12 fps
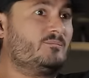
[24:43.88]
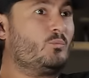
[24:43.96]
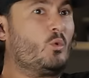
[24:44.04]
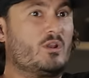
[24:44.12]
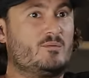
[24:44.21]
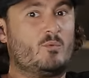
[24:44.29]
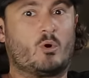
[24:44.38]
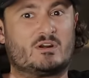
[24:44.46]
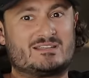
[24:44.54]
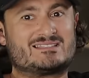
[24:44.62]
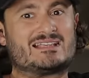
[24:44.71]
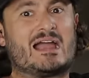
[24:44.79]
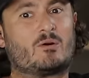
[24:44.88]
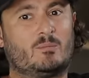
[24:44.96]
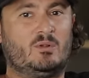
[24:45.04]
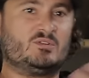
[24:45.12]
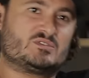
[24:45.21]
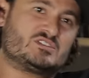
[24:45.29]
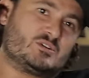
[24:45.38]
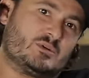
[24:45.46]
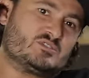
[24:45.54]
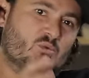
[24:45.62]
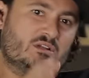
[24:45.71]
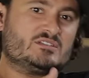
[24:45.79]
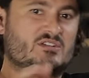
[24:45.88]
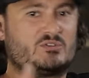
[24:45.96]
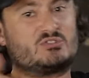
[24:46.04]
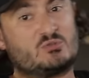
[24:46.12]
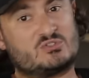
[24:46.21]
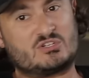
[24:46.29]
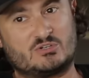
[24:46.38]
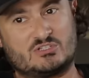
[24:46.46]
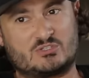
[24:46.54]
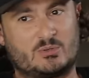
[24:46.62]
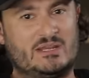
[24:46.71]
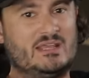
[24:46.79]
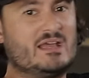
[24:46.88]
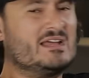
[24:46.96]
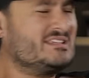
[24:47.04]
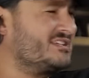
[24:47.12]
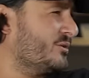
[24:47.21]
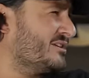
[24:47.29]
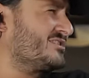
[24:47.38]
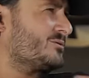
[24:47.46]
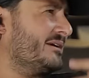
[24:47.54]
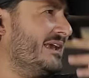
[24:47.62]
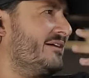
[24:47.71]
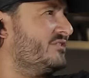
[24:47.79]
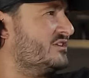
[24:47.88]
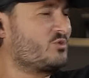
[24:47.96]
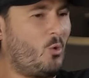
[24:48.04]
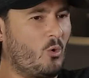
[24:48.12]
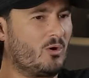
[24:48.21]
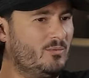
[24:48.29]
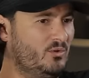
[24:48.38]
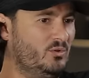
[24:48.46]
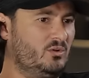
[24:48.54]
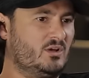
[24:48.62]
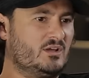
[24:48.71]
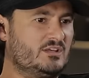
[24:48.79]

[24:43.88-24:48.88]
one of the more desirable. There's Series 1, Series 2, Series 3. Series 3 have these horrible,